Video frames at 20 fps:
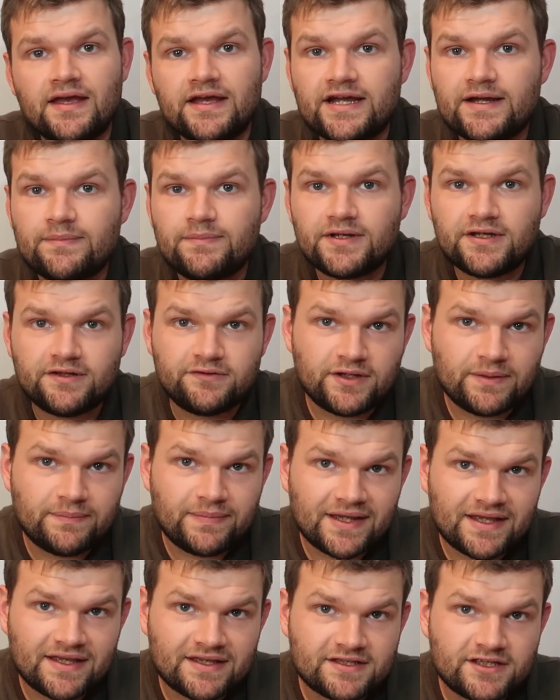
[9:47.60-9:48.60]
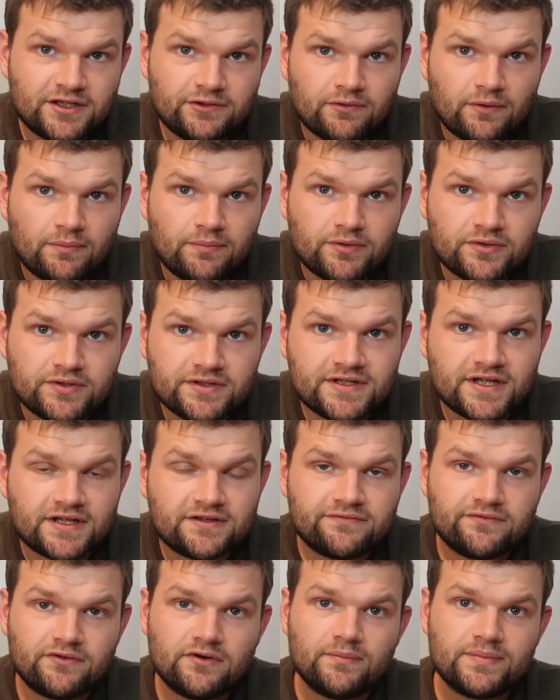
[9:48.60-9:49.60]
Apple only pay a
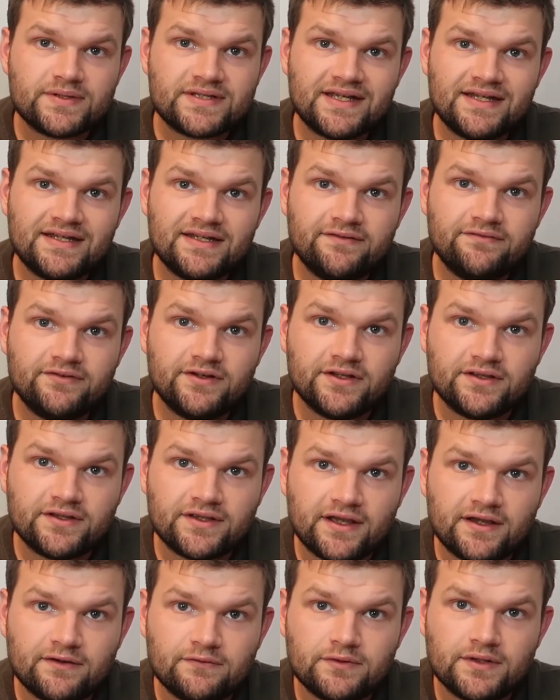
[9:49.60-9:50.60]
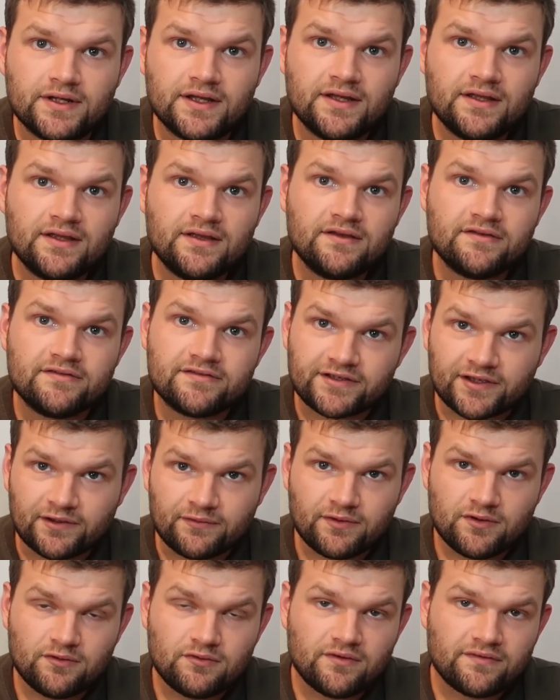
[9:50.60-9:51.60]
0.64% dividend yield.
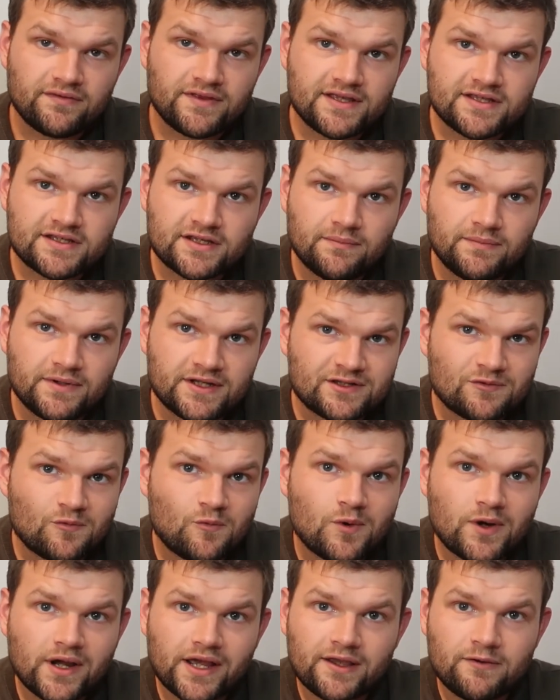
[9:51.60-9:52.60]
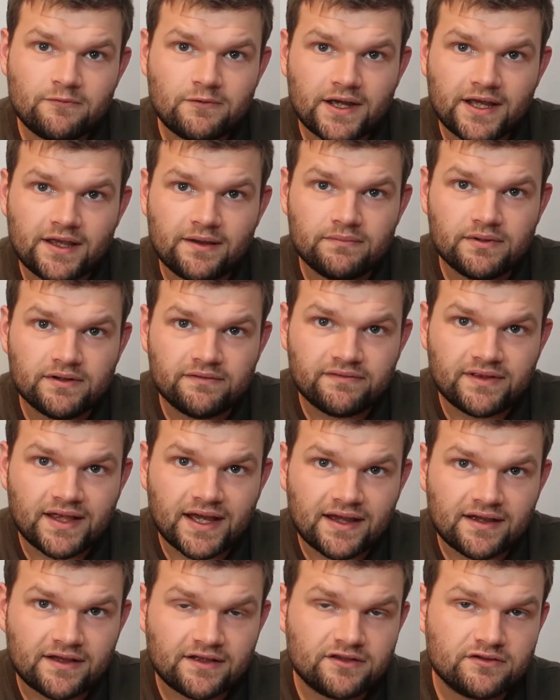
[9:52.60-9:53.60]
So all of these companies are way above
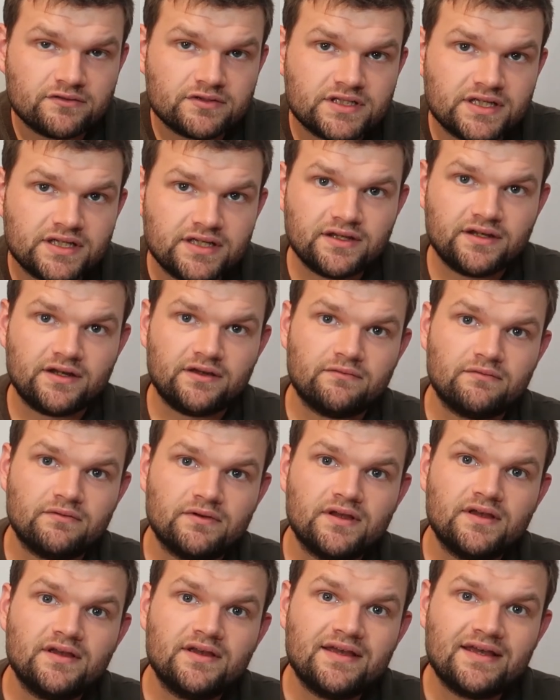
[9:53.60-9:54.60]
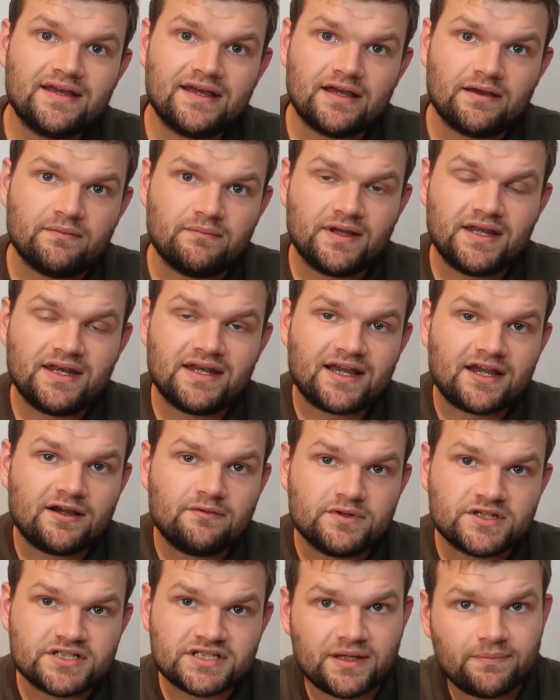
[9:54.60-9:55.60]
that, and you'll see in how
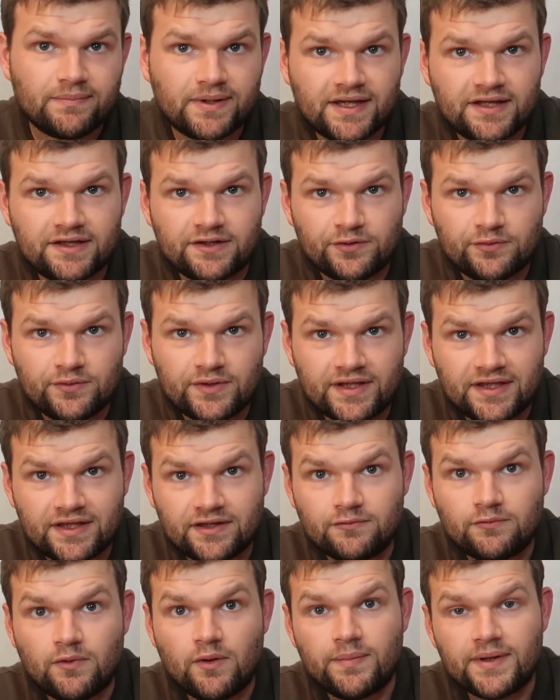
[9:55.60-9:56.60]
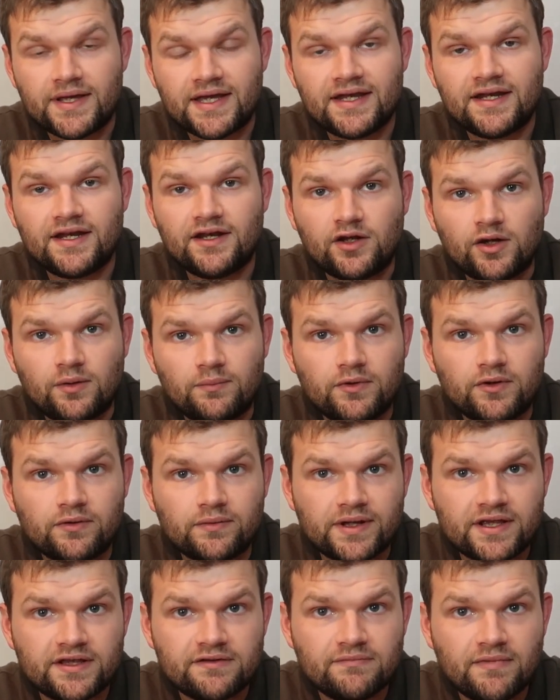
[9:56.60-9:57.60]
much they pay you that you will be getting a lot
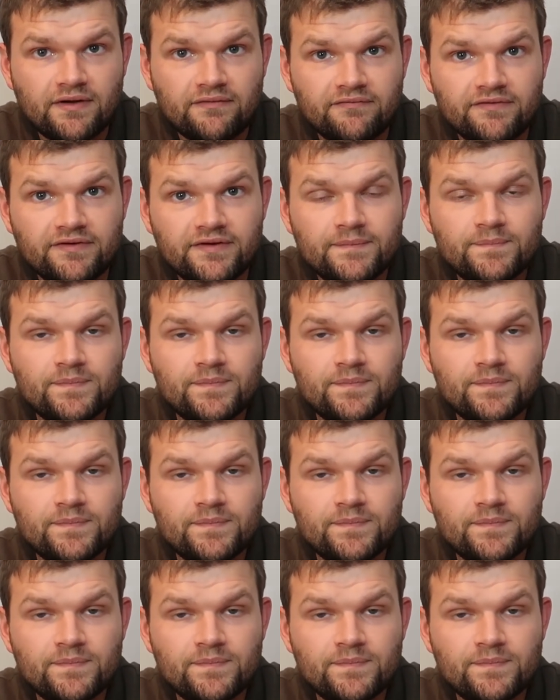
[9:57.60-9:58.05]
more each month.